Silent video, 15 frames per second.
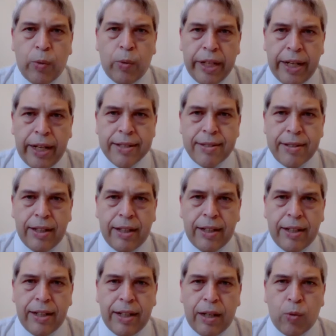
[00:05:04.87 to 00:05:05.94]
with us,
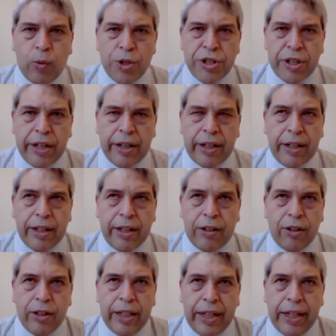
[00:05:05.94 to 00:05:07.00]
and we share
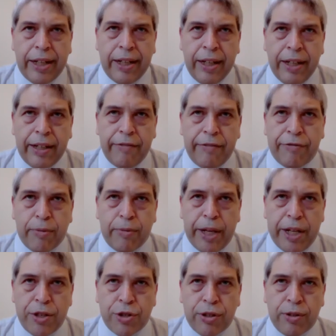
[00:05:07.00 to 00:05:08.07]
all the
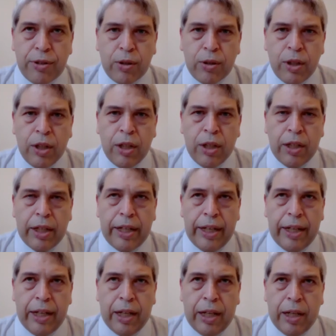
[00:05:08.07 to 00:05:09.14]
information
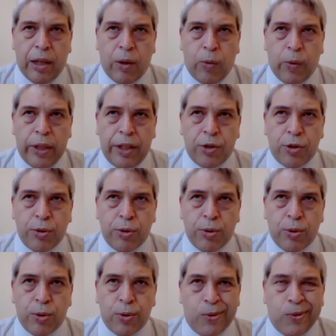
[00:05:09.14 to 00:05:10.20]
we need
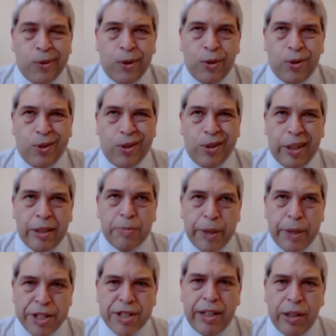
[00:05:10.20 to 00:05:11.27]
to,
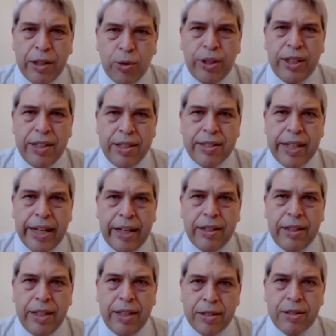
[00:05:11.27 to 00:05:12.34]
especially during this day,